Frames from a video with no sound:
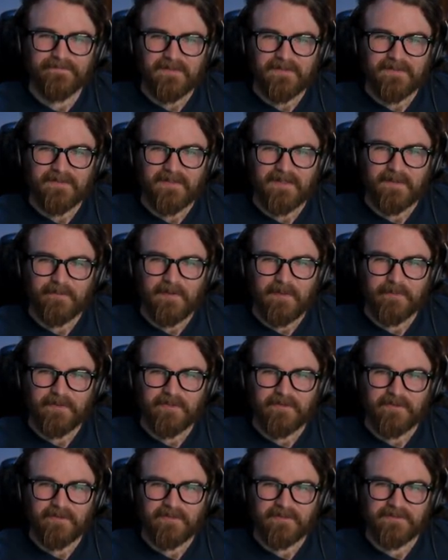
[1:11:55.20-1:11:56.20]
Yeah, I'm, I'm
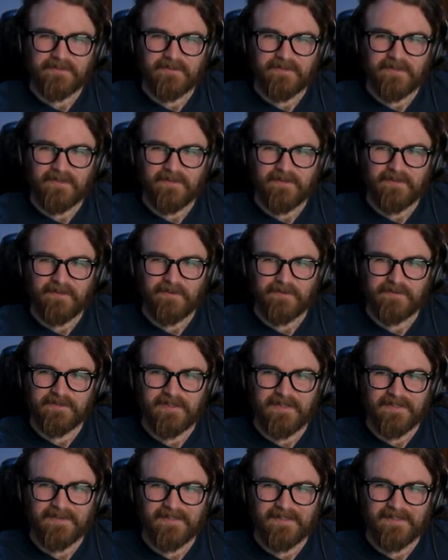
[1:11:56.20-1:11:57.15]
curious. Uh, you're saying